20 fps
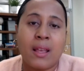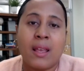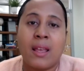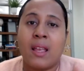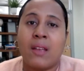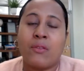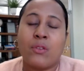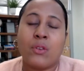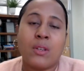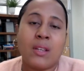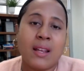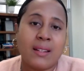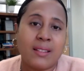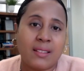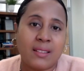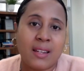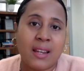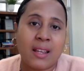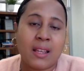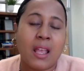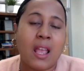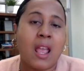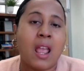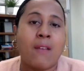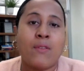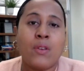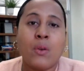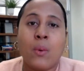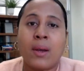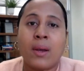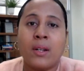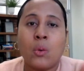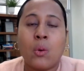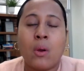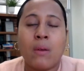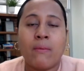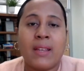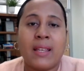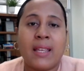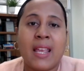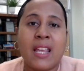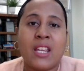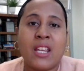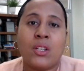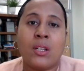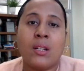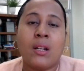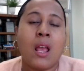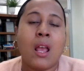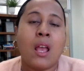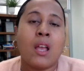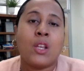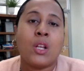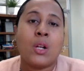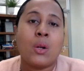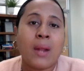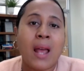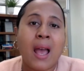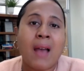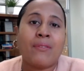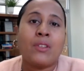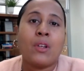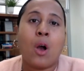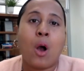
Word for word: if you get sick, if you want to go on vacation, you don't have to